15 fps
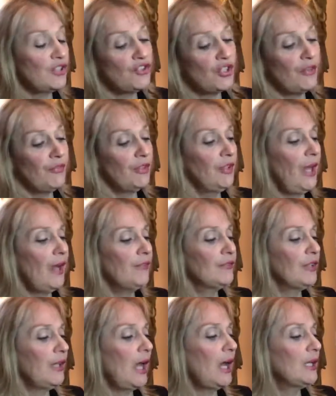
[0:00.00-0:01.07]
I shuffled
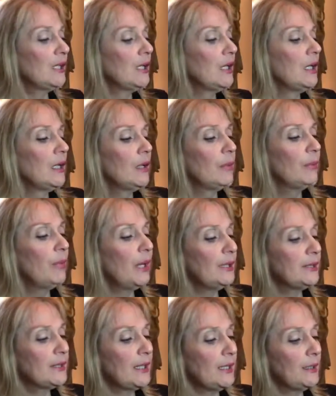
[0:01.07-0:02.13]
after that.
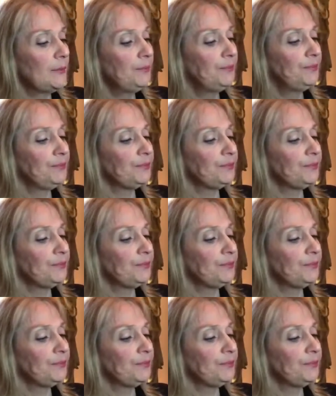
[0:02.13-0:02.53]
But, and